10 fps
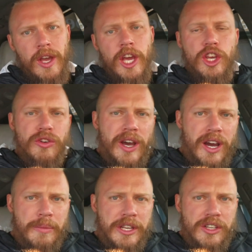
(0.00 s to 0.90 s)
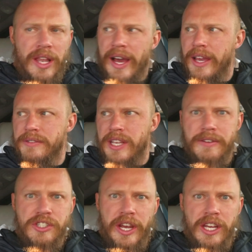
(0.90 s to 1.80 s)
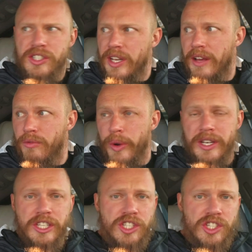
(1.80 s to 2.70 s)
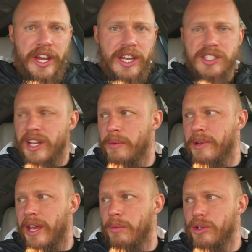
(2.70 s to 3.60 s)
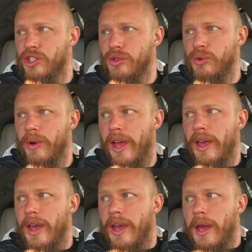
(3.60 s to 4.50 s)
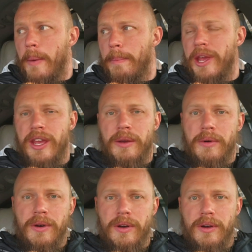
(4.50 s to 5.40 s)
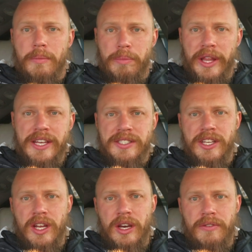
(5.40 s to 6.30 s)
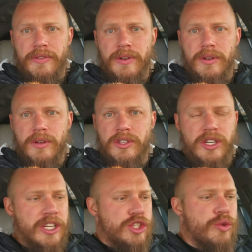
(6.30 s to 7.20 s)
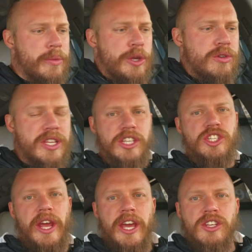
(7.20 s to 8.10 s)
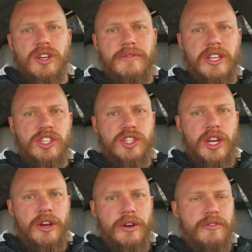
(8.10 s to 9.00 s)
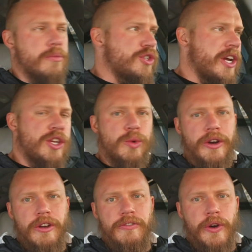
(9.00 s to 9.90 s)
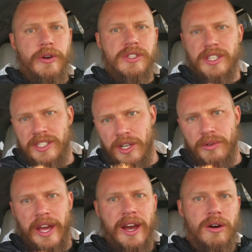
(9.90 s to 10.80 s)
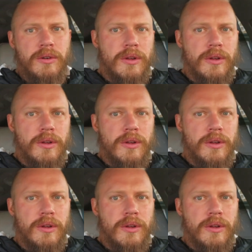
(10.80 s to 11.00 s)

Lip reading: You know how many lives have changed, that I've witnessed change, that I've been able to be blessed enough to contribute to the change of this year from January 1st until now?